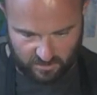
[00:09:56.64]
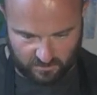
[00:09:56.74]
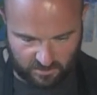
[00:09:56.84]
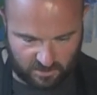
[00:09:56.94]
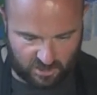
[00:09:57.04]
on
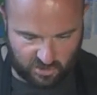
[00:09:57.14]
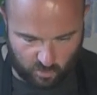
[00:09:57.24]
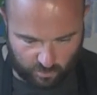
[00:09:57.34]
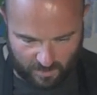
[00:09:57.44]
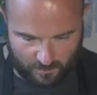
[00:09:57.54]
the
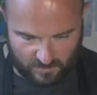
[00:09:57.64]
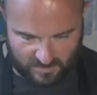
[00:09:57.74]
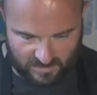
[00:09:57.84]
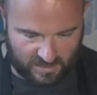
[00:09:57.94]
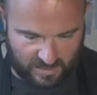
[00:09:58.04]
tissue paper
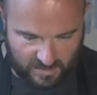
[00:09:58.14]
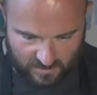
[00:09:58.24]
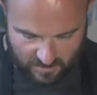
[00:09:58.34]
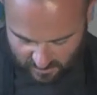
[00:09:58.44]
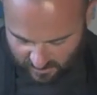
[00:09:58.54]
sea.
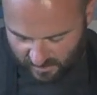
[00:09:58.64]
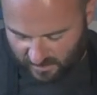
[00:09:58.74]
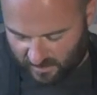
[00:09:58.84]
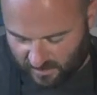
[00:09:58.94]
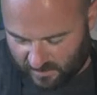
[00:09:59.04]
Ha
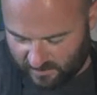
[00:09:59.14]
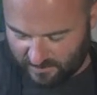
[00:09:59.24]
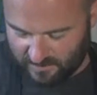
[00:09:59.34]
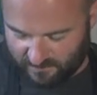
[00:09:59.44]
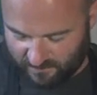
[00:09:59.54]
ha!
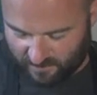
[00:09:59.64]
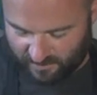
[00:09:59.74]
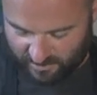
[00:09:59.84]
Very